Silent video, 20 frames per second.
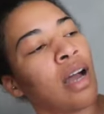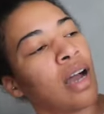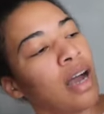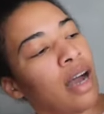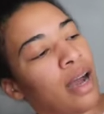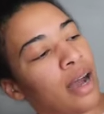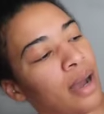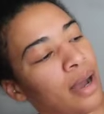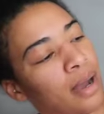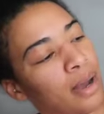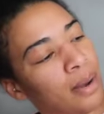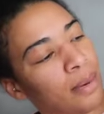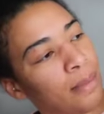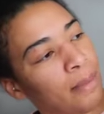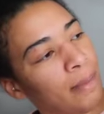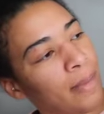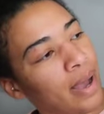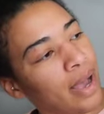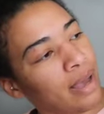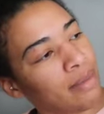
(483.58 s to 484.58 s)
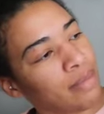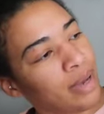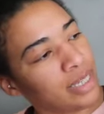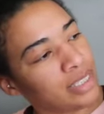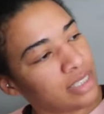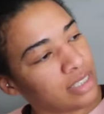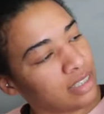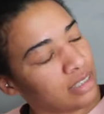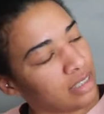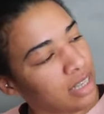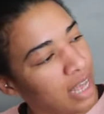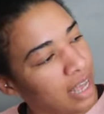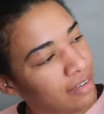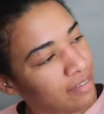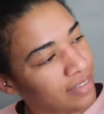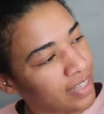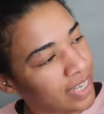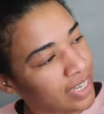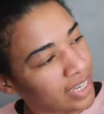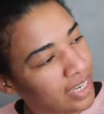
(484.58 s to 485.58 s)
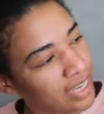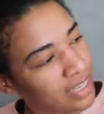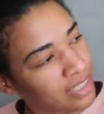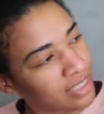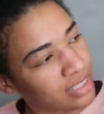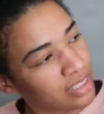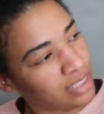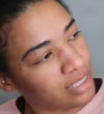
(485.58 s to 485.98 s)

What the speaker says: I imagine it'll have like a